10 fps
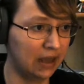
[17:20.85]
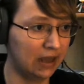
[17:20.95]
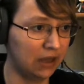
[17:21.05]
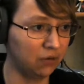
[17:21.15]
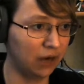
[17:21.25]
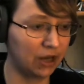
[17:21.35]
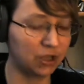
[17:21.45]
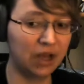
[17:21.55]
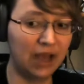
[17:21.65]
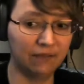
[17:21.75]
He
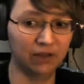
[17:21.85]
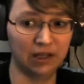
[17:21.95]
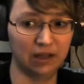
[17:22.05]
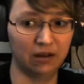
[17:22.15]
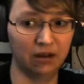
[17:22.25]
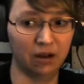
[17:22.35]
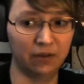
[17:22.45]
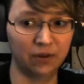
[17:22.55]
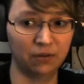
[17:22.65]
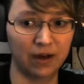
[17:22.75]
crashed heavily
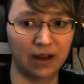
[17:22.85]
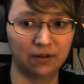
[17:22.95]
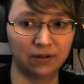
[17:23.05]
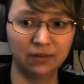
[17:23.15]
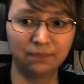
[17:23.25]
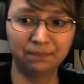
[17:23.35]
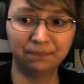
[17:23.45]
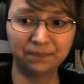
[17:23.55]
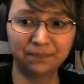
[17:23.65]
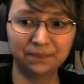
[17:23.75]
on the ground.
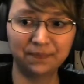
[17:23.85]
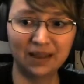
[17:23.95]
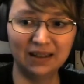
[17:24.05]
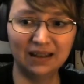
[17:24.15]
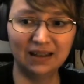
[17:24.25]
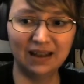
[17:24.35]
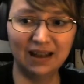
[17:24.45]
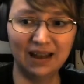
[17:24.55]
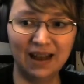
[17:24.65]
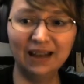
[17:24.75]

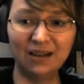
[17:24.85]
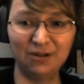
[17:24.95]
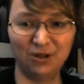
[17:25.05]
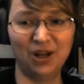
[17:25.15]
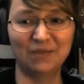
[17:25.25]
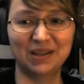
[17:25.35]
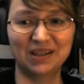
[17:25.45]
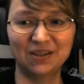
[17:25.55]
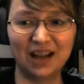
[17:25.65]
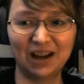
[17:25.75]
Hello, Shameless
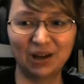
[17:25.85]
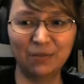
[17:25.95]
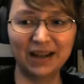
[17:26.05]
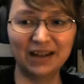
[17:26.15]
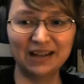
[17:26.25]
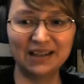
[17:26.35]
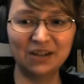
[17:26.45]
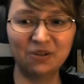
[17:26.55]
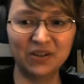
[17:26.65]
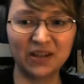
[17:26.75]
Otaku. Am I going to
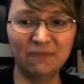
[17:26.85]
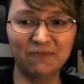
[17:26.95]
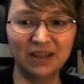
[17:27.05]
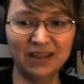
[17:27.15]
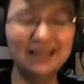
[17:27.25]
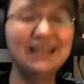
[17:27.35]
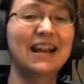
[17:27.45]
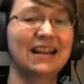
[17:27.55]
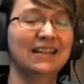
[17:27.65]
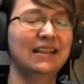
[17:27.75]
continue Scum Villain?
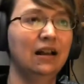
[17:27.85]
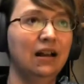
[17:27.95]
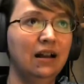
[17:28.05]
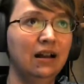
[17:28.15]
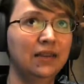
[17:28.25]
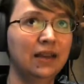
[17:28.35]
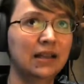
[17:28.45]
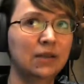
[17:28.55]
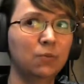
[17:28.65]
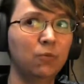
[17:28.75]
Yes.
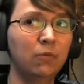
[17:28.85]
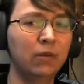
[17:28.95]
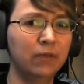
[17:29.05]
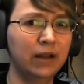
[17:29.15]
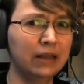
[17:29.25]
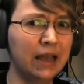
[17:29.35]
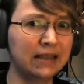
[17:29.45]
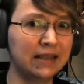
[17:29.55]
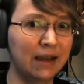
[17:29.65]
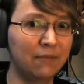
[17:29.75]
That's what we read
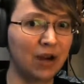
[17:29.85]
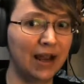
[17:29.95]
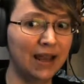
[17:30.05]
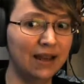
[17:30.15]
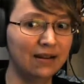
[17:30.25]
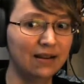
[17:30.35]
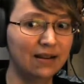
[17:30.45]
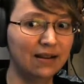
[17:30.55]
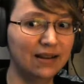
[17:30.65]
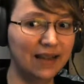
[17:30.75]
last time, right?
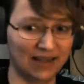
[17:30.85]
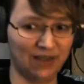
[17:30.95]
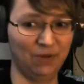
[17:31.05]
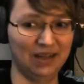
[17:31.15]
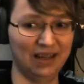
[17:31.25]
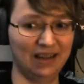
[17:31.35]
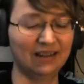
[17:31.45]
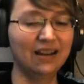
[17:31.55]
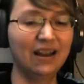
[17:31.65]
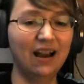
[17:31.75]
Yes, we
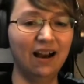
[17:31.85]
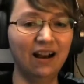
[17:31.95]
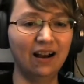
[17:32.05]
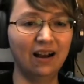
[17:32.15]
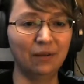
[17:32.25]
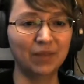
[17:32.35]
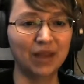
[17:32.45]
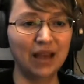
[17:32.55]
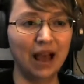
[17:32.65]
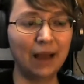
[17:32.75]
did. I'm
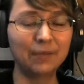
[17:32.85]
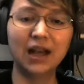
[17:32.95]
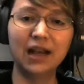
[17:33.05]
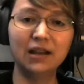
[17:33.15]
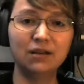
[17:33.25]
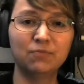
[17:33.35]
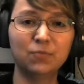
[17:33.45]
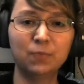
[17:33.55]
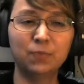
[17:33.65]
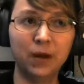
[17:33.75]
kind
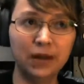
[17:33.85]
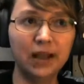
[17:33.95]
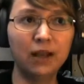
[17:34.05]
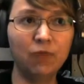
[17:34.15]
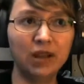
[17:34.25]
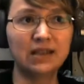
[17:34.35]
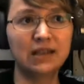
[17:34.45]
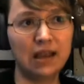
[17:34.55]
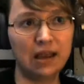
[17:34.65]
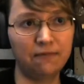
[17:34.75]
of... Monday,
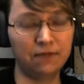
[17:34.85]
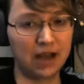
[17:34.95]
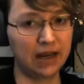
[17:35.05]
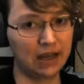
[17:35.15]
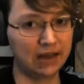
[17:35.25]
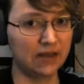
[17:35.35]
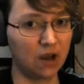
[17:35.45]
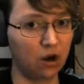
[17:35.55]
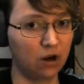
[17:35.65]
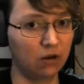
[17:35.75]
Wednesday, Fridays
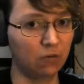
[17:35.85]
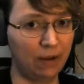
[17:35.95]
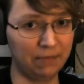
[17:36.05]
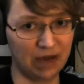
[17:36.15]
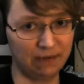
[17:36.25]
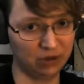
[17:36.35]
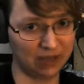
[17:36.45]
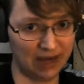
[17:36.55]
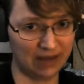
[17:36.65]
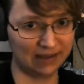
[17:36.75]
are web novel
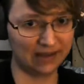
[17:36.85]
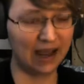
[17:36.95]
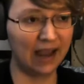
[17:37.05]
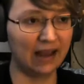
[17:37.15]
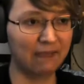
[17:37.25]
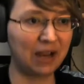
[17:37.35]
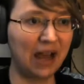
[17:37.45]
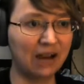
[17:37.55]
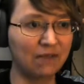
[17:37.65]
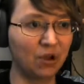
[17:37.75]
days, and I've
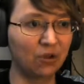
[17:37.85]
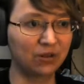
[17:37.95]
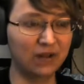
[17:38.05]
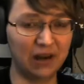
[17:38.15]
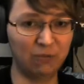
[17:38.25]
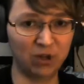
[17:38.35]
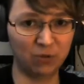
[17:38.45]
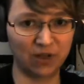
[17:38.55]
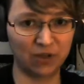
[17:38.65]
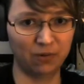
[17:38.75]
kind of alternated
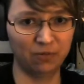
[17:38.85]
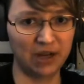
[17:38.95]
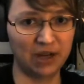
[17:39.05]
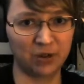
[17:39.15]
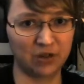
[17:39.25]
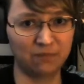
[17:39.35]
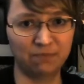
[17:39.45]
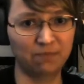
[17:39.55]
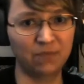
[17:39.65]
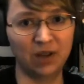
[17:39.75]
which ones we read, just,
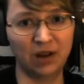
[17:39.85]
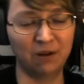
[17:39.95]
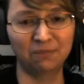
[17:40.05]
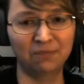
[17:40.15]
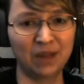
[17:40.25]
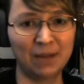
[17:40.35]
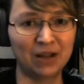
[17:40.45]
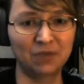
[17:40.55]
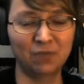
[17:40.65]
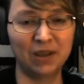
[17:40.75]
you know, I'm
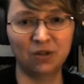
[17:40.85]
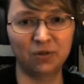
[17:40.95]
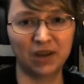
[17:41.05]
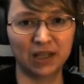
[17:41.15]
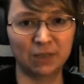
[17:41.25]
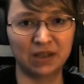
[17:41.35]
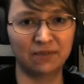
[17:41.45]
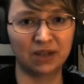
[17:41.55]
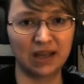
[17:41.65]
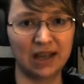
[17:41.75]
not really doing it
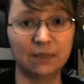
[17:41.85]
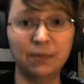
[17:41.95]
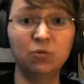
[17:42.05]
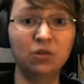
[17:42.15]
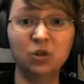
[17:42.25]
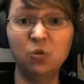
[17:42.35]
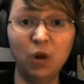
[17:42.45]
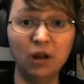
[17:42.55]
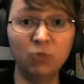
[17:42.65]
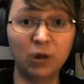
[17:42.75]
specific days, but we'll do
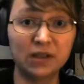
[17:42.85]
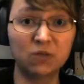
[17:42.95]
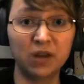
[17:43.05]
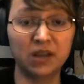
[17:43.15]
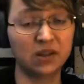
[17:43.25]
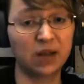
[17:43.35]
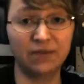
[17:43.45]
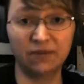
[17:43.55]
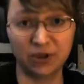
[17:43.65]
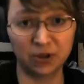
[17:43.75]
one once a week, so I
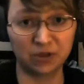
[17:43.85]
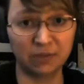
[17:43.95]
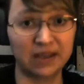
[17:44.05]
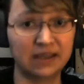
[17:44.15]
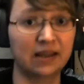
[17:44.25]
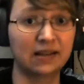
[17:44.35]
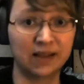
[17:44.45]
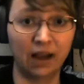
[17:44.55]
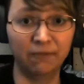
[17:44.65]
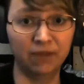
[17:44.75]
have an Official's Blessing,
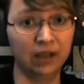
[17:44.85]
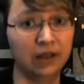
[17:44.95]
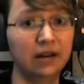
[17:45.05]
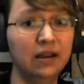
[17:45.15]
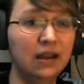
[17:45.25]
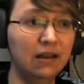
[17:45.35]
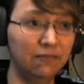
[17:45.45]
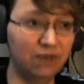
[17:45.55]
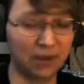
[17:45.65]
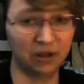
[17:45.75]
Scum Villain,
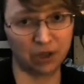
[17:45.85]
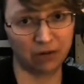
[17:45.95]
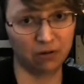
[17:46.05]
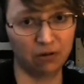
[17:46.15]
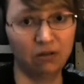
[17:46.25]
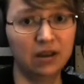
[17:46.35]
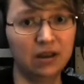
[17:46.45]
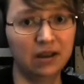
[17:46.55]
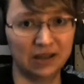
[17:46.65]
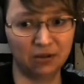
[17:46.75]
Female General,
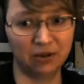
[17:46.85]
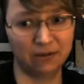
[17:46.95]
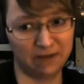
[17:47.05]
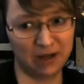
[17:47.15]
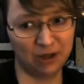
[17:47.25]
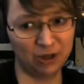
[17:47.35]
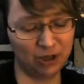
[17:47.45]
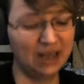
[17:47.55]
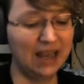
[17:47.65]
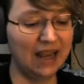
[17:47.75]
until they're
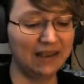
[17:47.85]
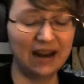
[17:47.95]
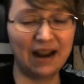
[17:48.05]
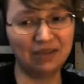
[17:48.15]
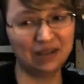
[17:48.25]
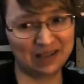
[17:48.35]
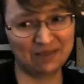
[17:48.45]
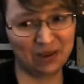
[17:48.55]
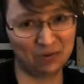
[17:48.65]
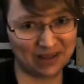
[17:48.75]
finished. And then I have a list
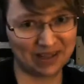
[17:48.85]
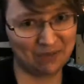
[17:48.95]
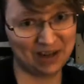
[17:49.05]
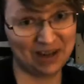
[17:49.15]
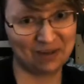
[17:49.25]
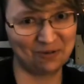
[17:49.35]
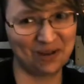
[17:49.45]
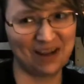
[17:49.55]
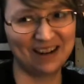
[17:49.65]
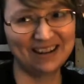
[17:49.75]
of other ones that we need to
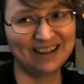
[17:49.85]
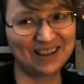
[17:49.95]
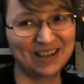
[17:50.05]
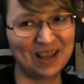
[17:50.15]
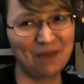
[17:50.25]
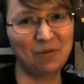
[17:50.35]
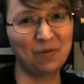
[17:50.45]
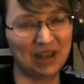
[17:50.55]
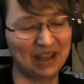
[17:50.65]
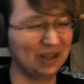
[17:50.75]
read, that we
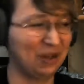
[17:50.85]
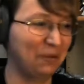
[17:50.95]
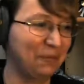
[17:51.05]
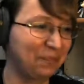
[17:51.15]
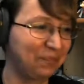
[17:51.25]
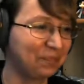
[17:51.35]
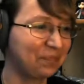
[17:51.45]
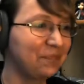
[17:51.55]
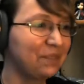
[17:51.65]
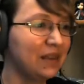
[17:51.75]
will get to.
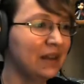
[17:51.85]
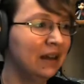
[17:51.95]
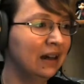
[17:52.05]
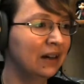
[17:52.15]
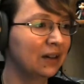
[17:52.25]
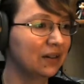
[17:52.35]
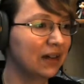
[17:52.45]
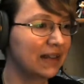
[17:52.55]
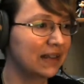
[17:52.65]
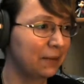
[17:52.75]
All
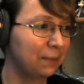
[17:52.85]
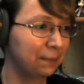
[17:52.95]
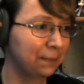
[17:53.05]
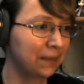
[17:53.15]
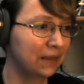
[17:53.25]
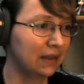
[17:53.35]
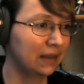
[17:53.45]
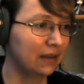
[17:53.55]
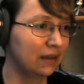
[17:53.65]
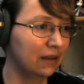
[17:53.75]
right.
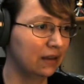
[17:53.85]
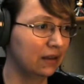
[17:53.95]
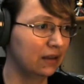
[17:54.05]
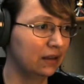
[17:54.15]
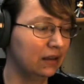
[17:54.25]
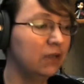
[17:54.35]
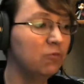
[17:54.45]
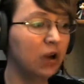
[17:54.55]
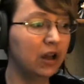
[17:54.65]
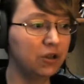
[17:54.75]
Lin
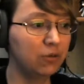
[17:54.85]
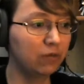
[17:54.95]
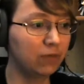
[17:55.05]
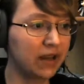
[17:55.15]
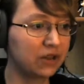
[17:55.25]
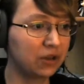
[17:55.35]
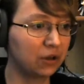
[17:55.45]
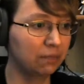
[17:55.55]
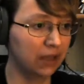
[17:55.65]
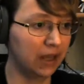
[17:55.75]
Yuanyua raised
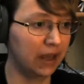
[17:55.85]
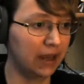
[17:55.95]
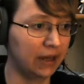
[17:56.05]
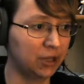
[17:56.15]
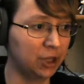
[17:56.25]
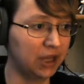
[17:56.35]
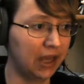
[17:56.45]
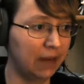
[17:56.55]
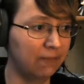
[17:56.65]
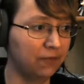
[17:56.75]
her blade as she
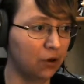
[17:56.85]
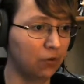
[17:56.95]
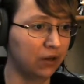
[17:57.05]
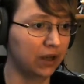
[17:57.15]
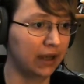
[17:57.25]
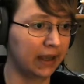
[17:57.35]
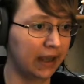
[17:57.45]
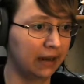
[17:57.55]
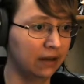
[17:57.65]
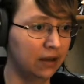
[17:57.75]
came forward
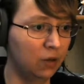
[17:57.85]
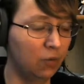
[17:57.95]
again.